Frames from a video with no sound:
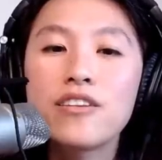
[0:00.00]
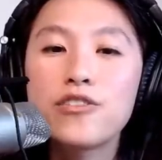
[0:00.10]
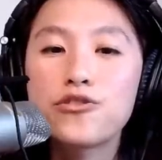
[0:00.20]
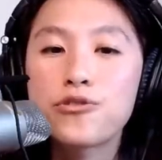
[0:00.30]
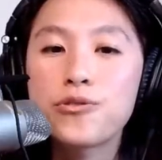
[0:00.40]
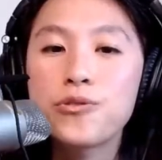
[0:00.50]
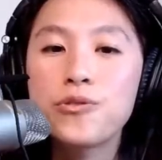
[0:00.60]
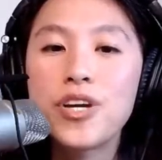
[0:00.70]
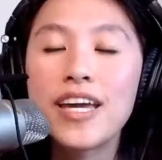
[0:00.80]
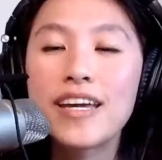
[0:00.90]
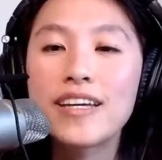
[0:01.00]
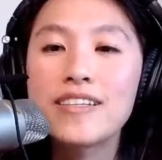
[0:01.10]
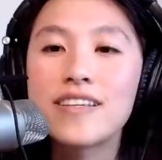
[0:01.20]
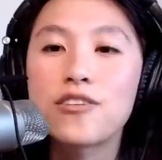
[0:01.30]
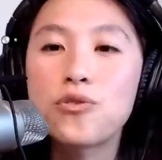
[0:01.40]
the true
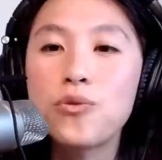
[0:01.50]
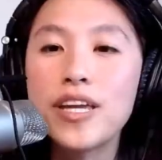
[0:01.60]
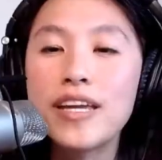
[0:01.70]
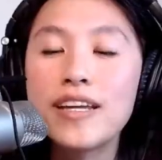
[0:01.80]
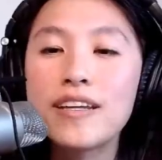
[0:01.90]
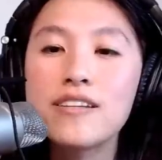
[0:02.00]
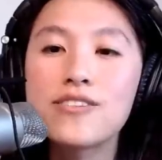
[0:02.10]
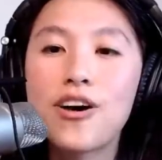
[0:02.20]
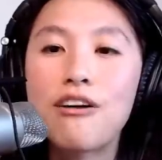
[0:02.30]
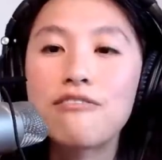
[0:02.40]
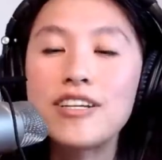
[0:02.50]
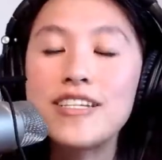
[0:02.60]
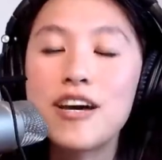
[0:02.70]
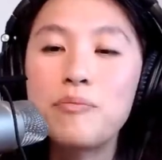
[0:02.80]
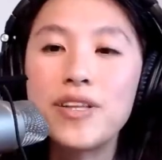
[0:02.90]
kings and queen sovereign
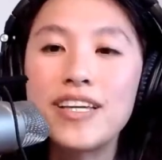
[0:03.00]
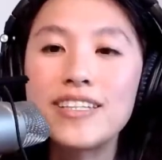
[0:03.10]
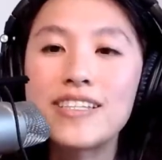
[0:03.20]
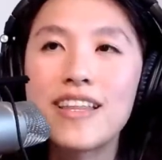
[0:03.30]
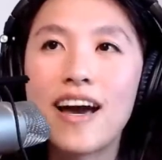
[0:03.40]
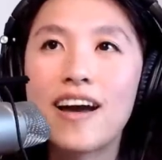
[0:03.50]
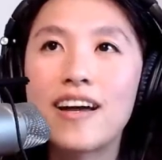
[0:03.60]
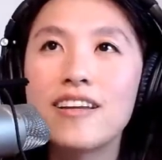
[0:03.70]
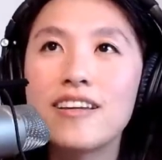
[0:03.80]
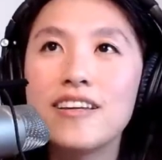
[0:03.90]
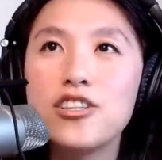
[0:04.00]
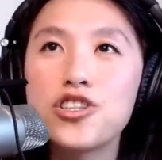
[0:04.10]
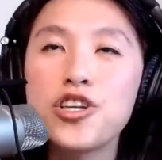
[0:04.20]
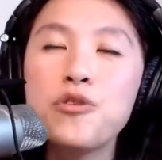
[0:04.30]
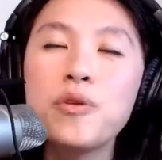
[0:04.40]
templates that each
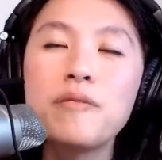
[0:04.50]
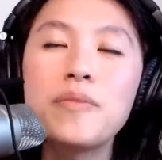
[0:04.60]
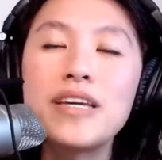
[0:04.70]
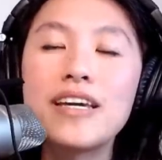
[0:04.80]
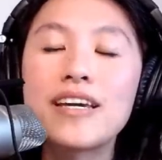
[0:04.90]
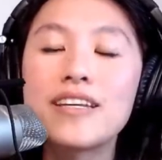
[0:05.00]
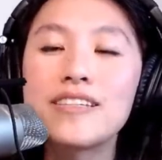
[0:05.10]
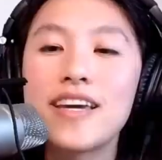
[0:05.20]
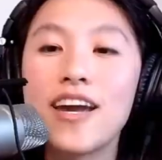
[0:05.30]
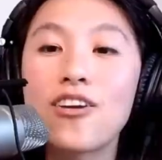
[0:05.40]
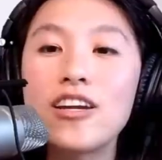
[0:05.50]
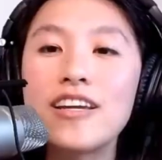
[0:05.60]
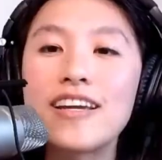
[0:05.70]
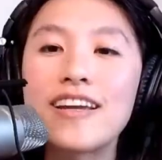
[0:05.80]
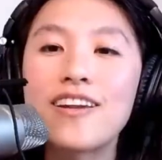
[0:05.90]
human being is
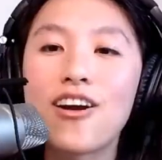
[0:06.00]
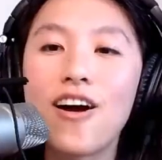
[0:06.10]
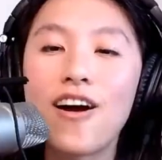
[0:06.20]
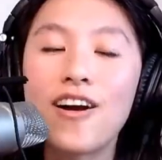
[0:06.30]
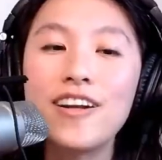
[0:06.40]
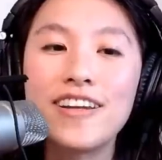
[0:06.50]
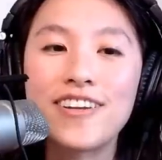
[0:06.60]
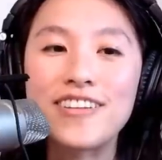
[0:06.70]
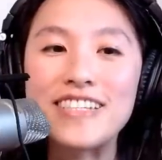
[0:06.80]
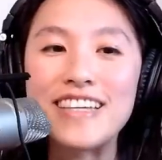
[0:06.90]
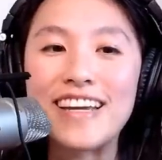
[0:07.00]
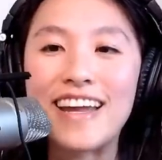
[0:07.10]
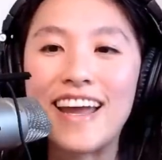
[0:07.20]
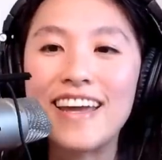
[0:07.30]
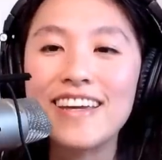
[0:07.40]
carrying in our heart and our
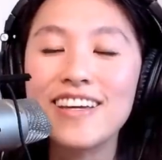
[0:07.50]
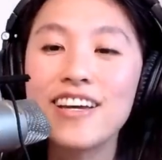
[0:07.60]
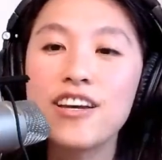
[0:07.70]
DNA.